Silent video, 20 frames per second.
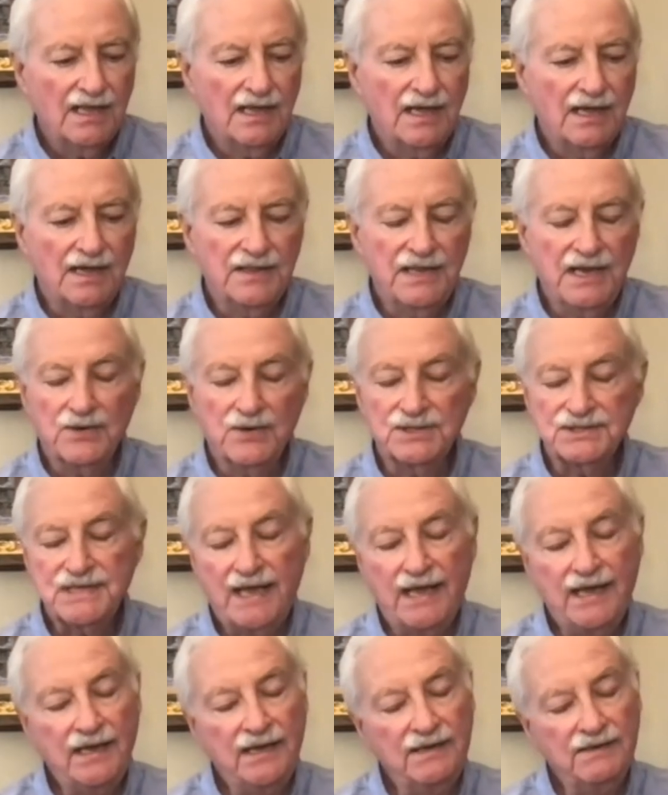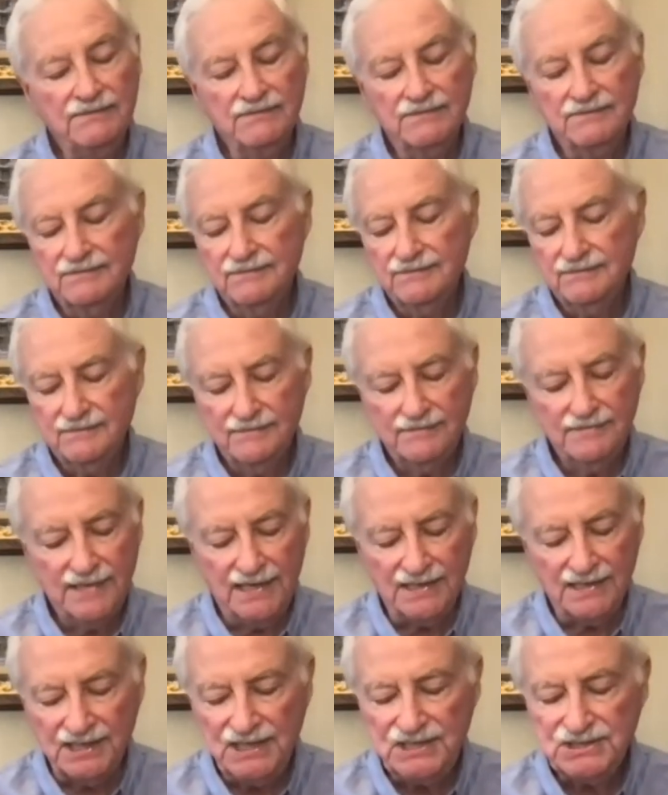There was at
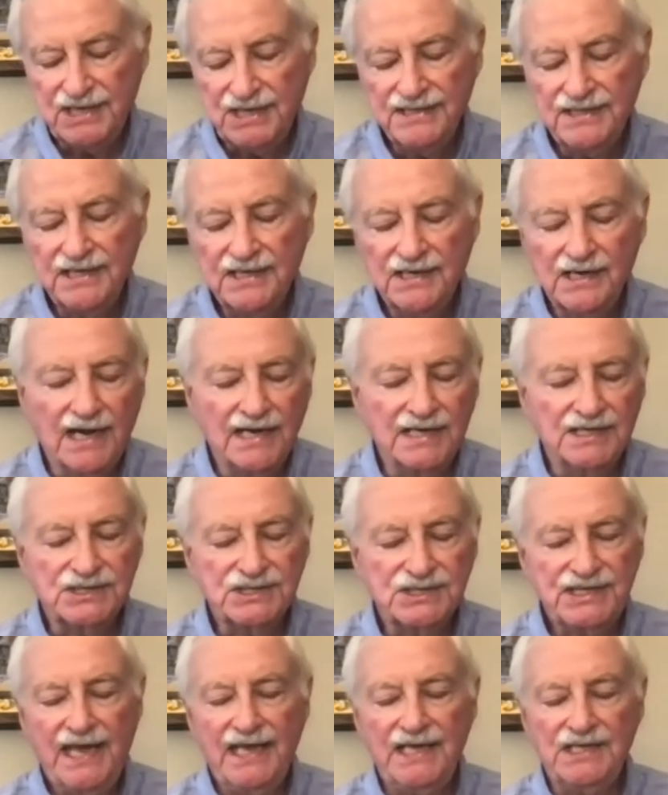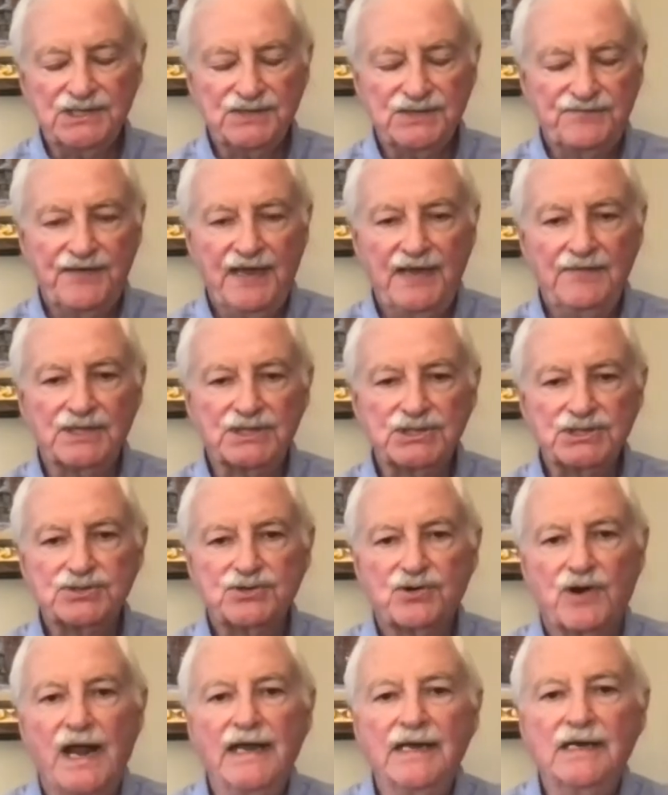least in the United States, famous
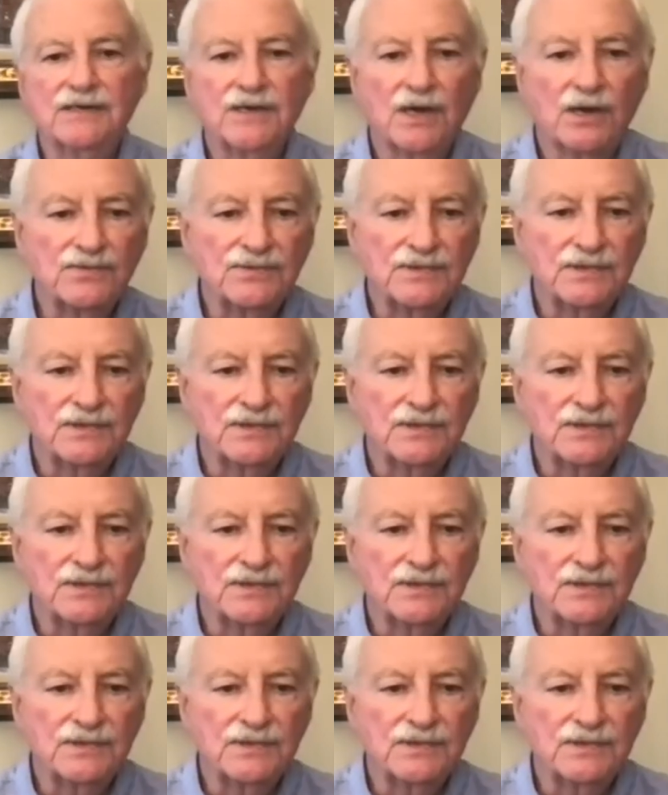strike known